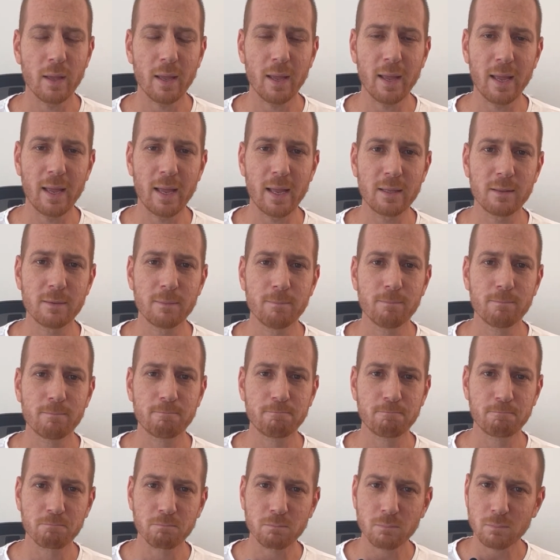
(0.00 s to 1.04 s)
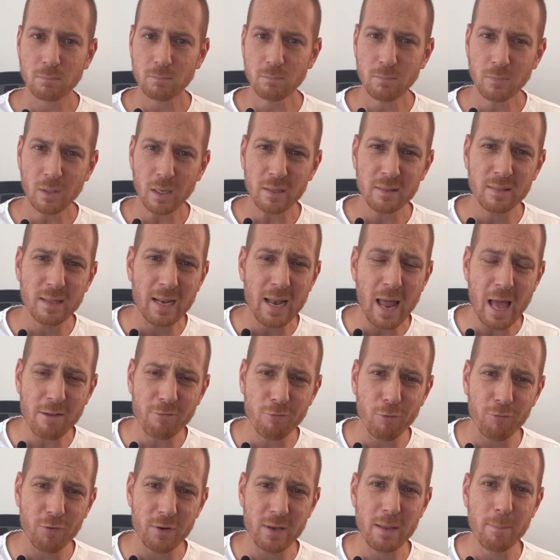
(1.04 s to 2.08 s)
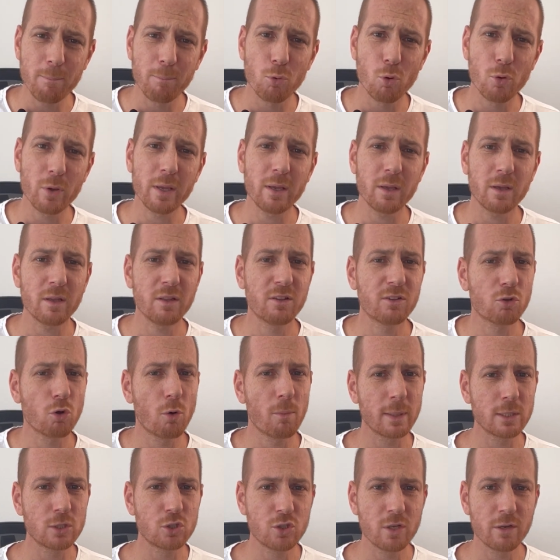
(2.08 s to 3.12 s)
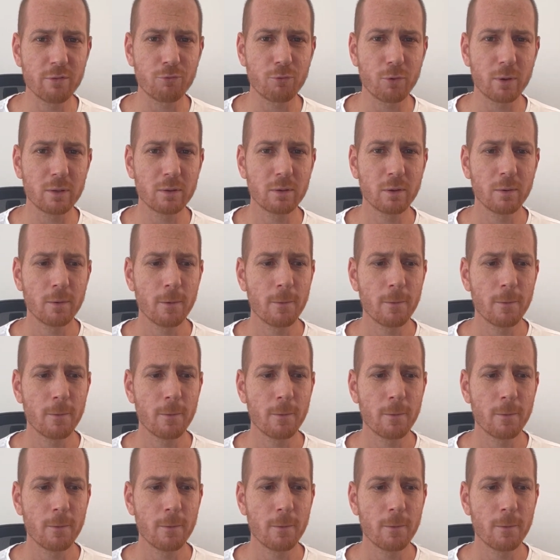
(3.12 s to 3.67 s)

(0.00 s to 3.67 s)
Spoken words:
And the life of an employee is so much different.